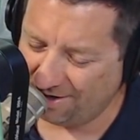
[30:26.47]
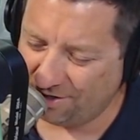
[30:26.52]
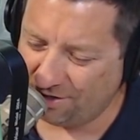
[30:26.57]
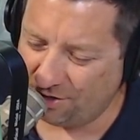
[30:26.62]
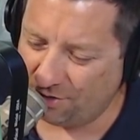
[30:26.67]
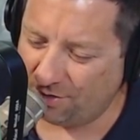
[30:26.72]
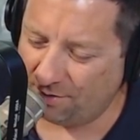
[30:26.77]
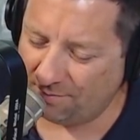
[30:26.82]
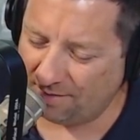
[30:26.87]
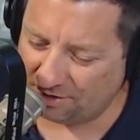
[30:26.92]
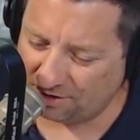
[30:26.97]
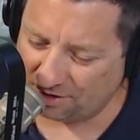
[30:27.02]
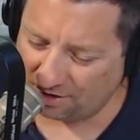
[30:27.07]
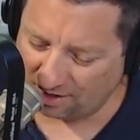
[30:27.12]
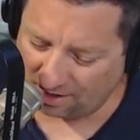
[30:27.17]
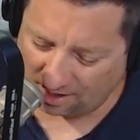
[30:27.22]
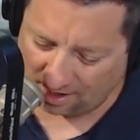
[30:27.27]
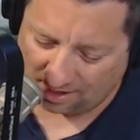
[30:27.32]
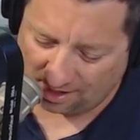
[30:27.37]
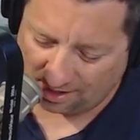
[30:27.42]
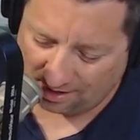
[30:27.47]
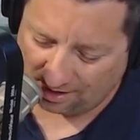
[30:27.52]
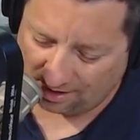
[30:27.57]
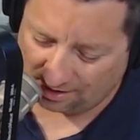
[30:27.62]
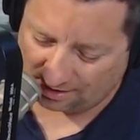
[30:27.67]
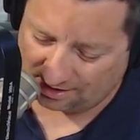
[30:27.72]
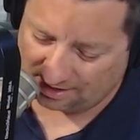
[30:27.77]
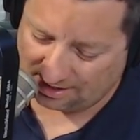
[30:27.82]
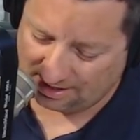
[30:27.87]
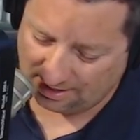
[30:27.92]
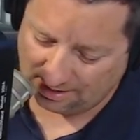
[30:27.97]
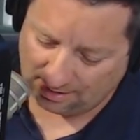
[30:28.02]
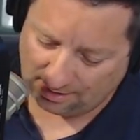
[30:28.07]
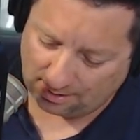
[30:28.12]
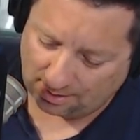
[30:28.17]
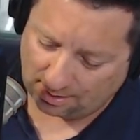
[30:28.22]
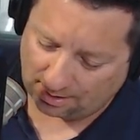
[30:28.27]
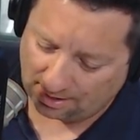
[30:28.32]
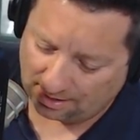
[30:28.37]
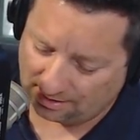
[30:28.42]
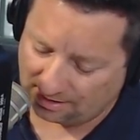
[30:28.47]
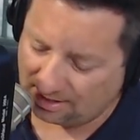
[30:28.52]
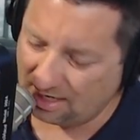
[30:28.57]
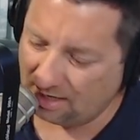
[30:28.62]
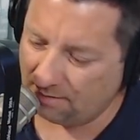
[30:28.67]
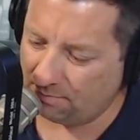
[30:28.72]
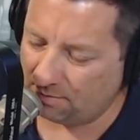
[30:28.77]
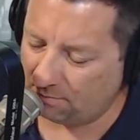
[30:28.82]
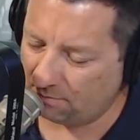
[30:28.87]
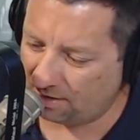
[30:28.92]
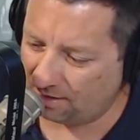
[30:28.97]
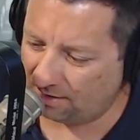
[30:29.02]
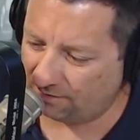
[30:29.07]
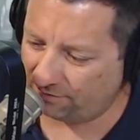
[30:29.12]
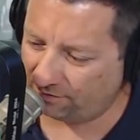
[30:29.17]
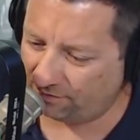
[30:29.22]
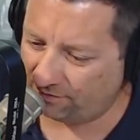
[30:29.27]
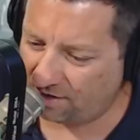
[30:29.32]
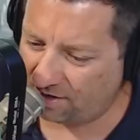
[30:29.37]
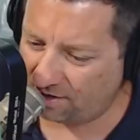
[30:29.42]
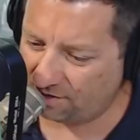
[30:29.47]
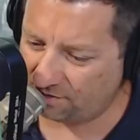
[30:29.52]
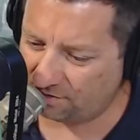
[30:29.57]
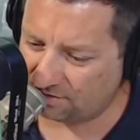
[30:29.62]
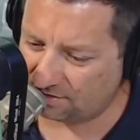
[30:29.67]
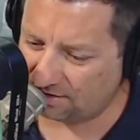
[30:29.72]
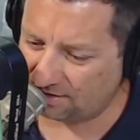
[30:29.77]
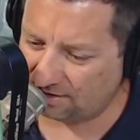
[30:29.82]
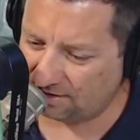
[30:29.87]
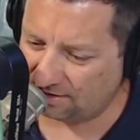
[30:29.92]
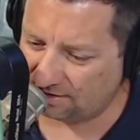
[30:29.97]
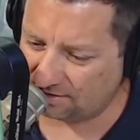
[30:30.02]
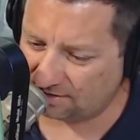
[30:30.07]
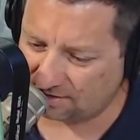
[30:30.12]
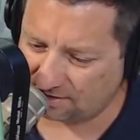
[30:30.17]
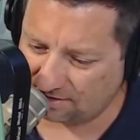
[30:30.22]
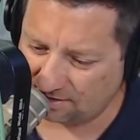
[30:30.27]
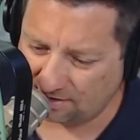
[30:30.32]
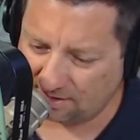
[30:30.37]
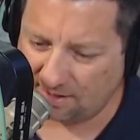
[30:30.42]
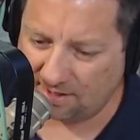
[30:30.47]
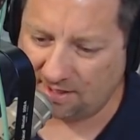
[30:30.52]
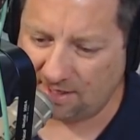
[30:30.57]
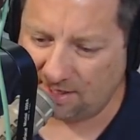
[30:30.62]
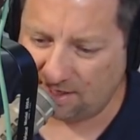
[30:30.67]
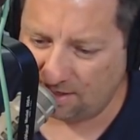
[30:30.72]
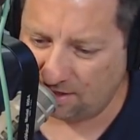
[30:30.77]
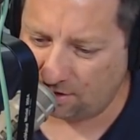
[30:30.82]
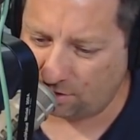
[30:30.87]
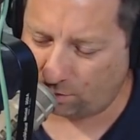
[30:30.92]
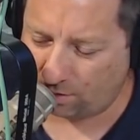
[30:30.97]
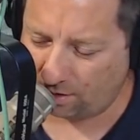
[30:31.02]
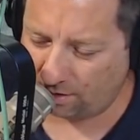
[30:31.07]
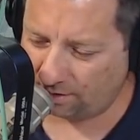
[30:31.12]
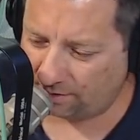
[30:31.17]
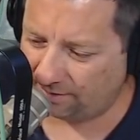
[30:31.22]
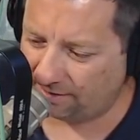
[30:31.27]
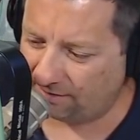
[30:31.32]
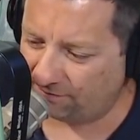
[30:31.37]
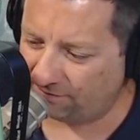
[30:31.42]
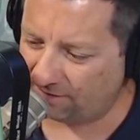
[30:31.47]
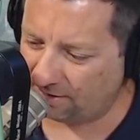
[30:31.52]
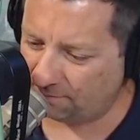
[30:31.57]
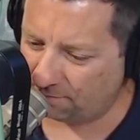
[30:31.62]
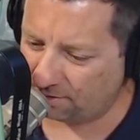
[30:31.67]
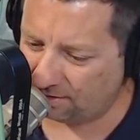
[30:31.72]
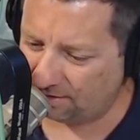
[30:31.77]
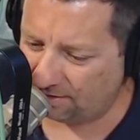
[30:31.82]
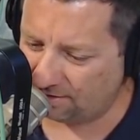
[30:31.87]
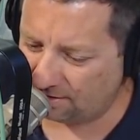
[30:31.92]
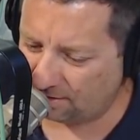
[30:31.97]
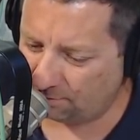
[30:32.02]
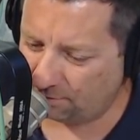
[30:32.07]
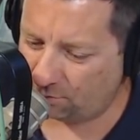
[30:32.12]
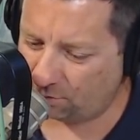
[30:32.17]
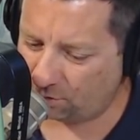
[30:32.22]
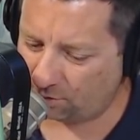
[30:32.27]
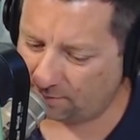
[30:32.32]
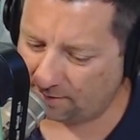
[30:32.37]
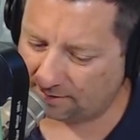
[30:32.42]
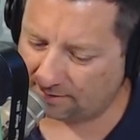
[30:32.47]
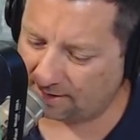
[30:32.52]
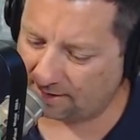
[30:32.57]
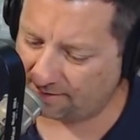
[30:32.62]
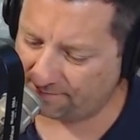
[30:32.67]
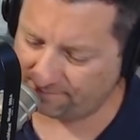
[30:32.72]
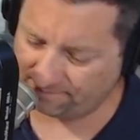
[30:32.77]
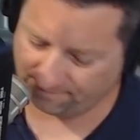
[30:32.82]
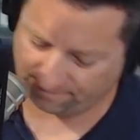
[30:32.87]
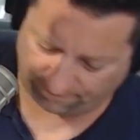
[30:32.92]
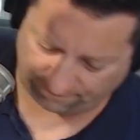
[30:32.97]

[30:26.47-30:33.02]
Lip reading: You had mentioned a key thing to keep in mind for fathers is the quality of empathy. Tell me more about that.